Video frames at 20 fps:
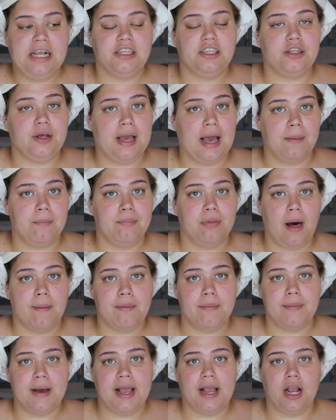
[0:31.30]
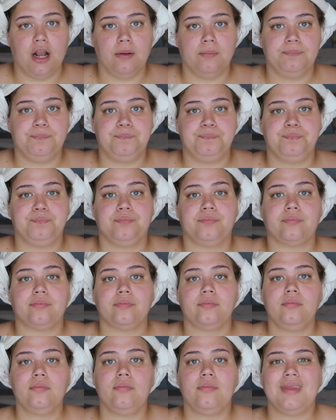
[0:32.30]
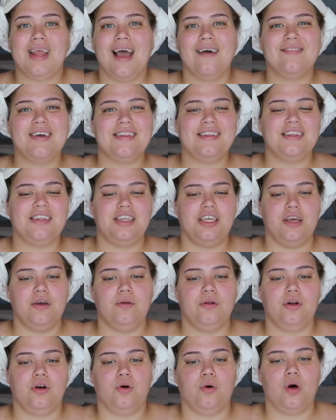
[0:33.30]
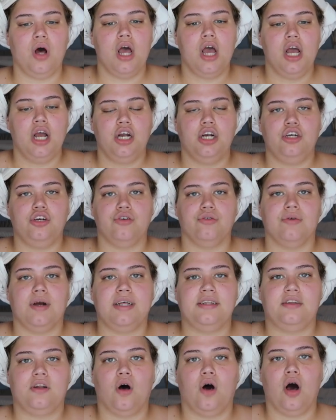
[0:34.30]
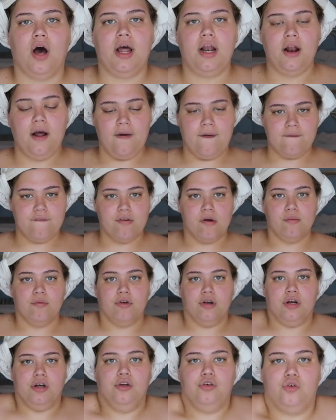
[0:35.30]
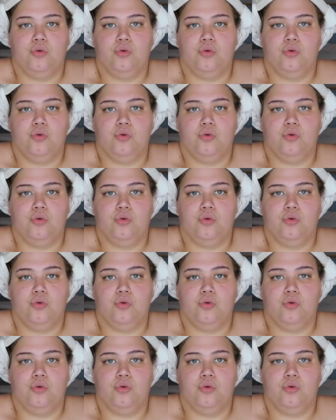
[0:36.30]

So yeah, plopping my hair. I've got this cute little dress on from Rue